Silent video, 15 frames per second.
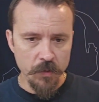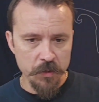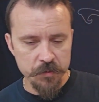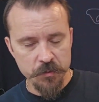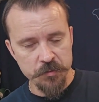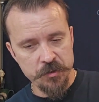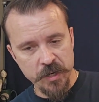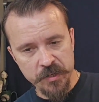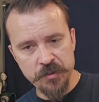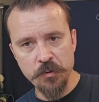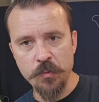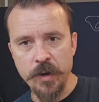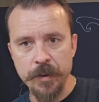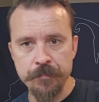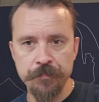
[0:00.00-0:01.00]
So chased
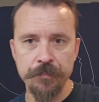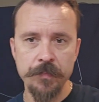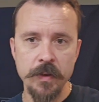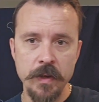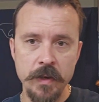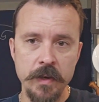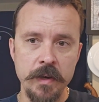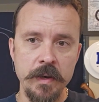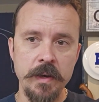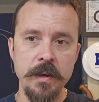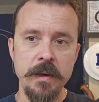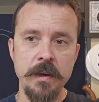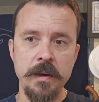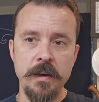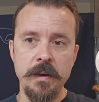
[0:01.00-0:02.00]
away.
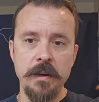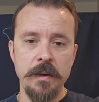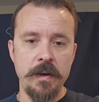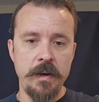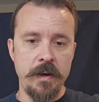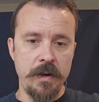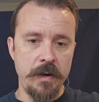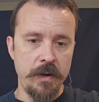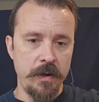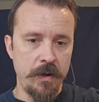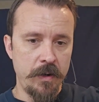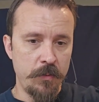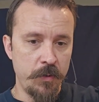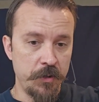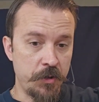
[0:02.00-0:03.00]

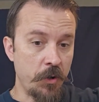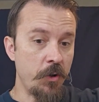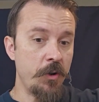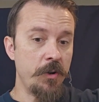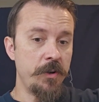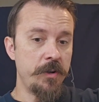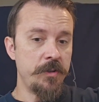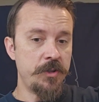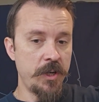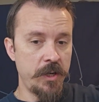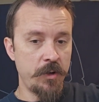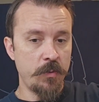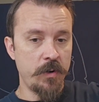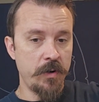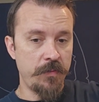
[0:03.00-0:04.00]
Uh, returned in
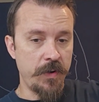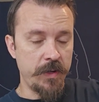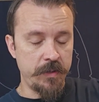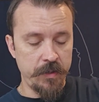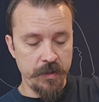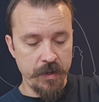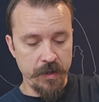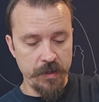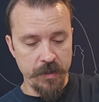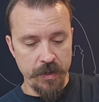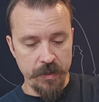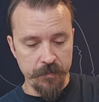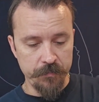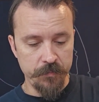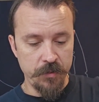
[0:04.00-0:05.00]
January of
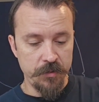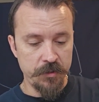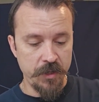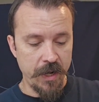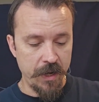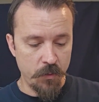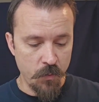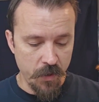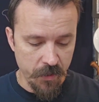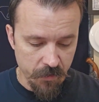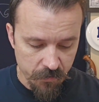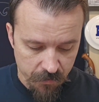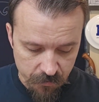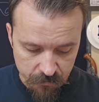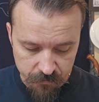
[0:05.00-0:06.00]
1898 to Skagway,
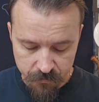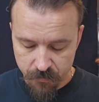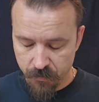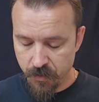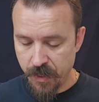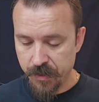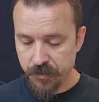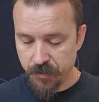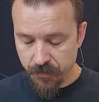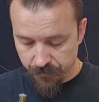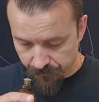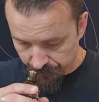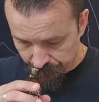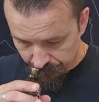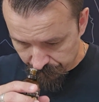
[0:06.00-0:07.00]
Alaska.
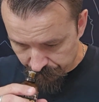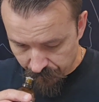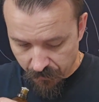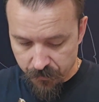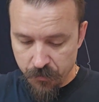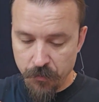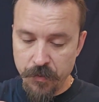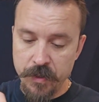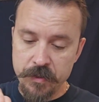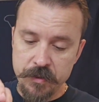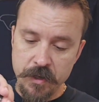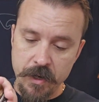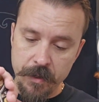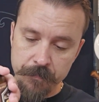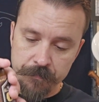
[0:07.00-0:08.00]
So this
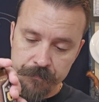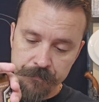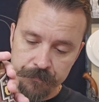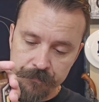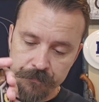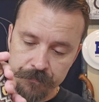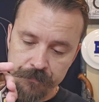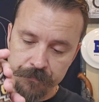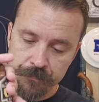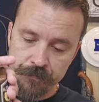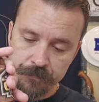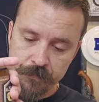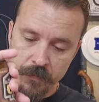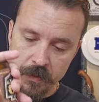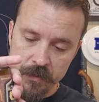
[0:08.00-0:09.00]
time,
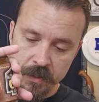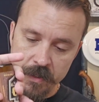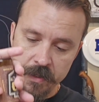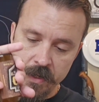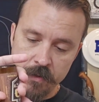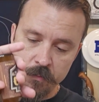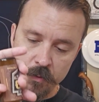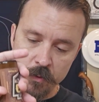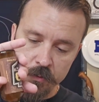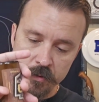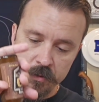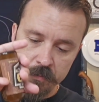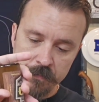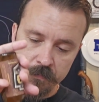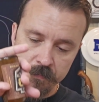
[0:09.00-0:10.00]
he set down
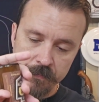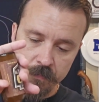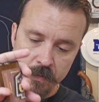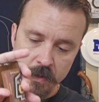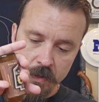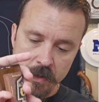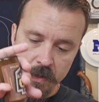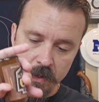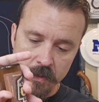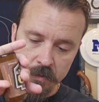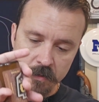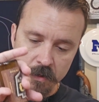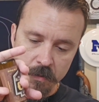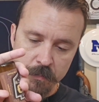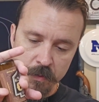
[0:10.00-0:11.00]
roots and he
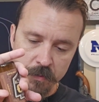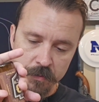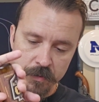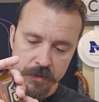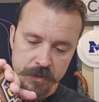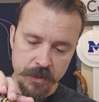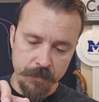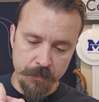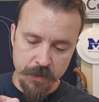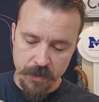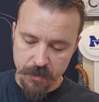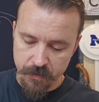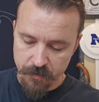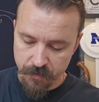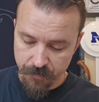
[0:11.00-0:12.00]
started building his
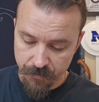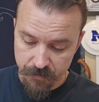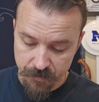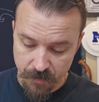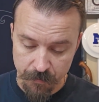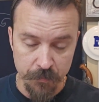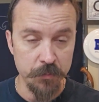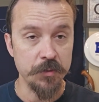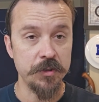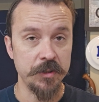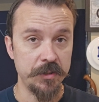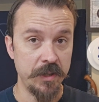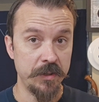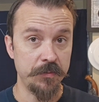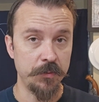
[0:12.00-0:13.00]
empire, and this time it was
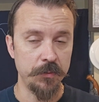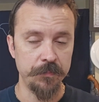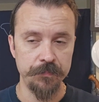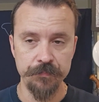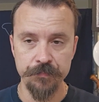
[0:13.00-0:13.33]
successful.